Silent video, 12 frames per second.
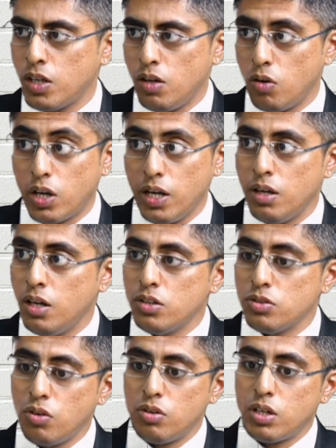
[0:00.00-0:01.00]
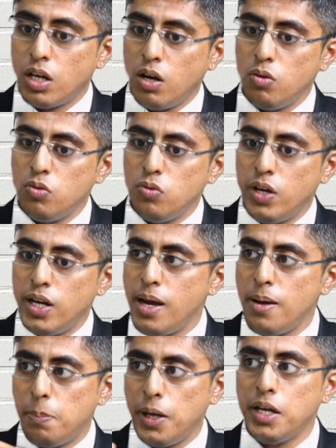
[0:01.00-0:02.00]
Okay. So now when I am
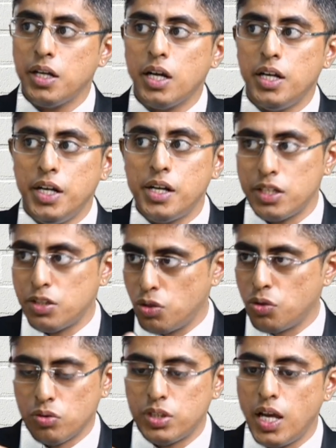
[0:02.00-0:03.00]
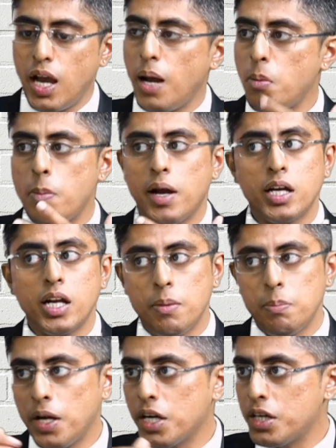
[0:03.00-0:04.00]
paying an interest to you, say I am a banker, I am
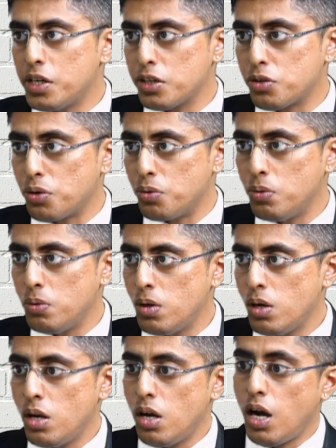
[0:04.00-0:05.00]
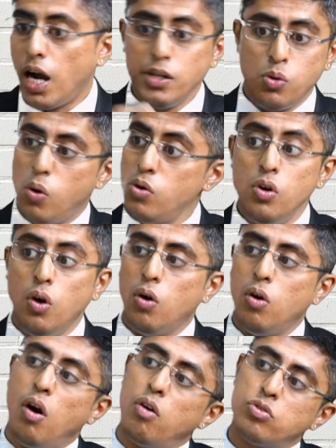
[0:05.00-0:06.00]
paying interest to you. I don't know
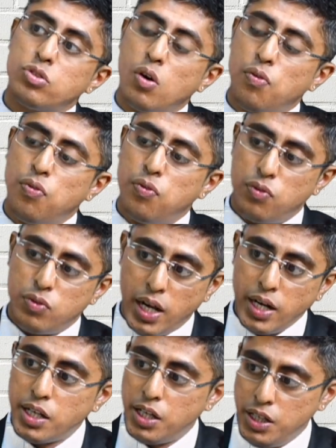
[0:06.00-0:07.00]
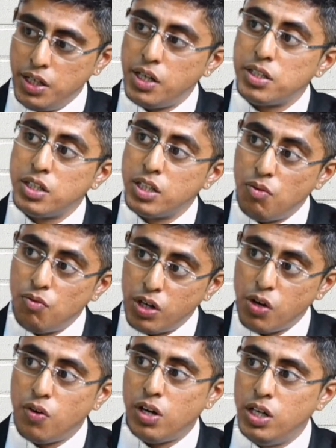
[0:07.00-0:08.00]
out of that interest income what you
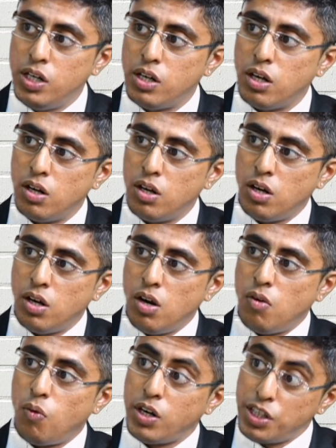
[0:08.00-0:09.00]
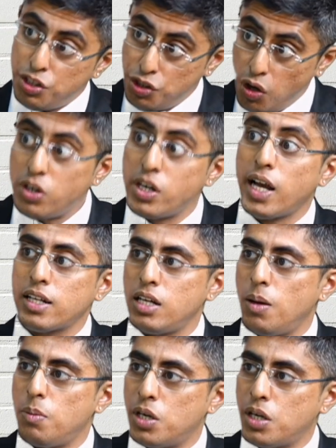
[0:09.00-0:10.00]
have earned, what is your tax liability.